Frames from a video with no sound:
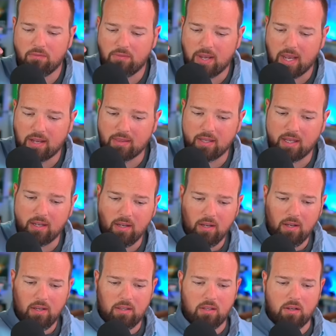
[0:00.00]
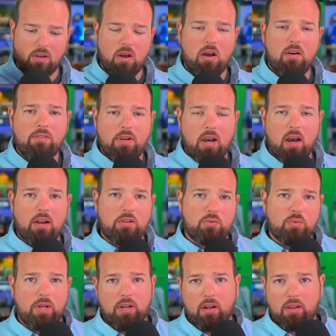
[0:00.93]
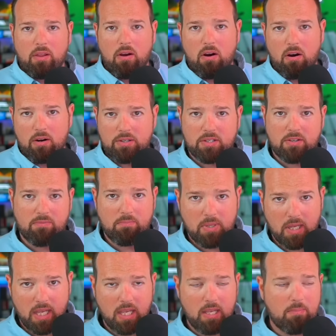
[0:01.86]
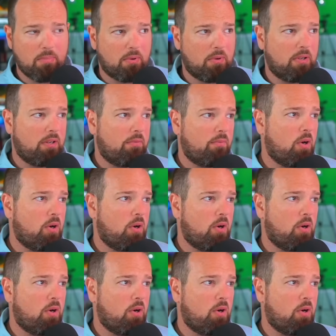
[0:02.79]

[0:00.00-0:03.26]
fact that the law of God is written on the hearts of people. And